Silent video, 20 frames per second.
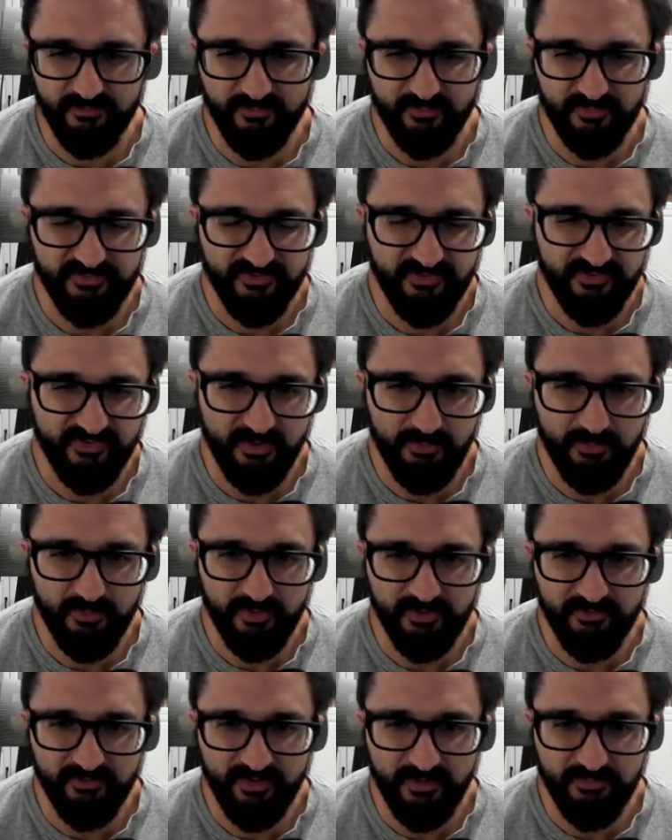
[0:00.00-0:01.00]

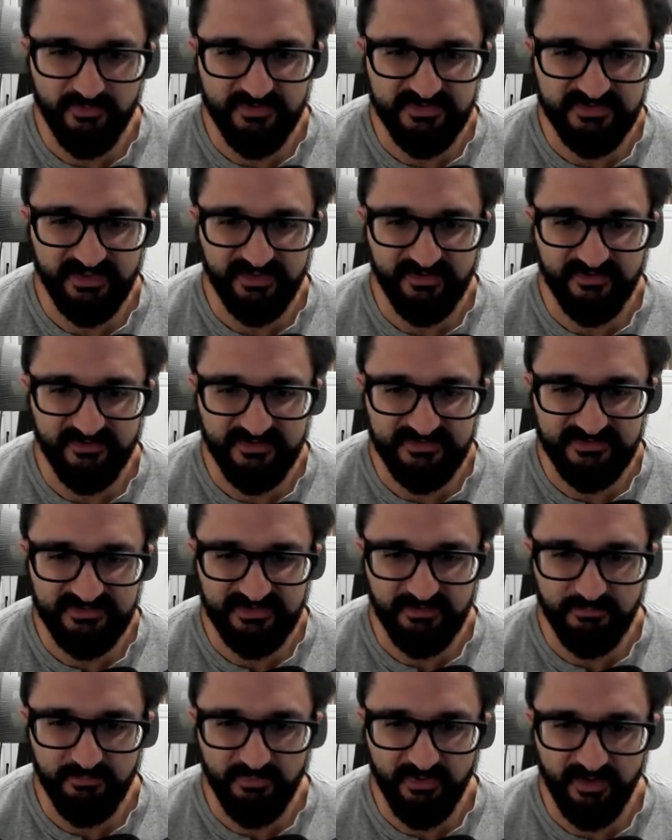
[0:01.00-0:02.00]
somewhat represent the
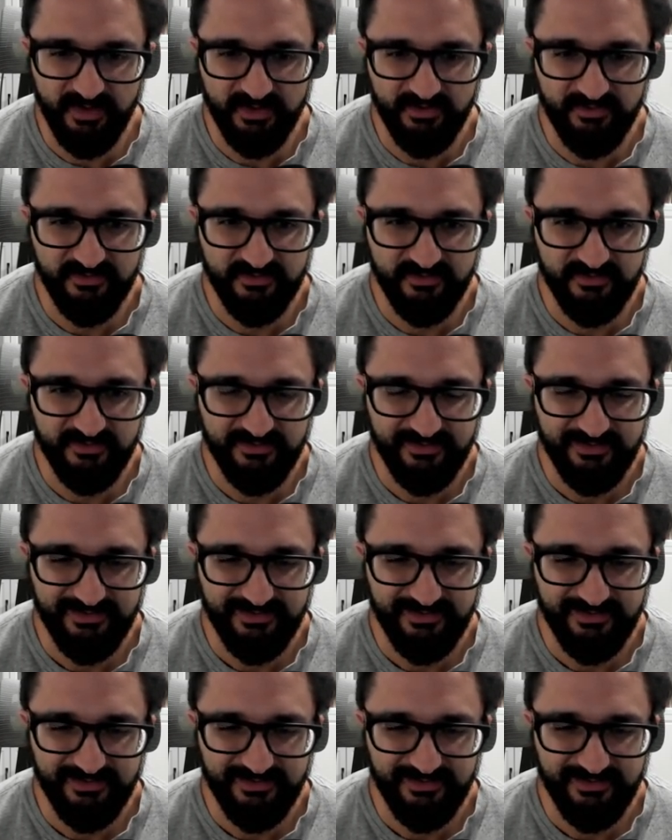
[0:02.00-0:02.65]
same pattern.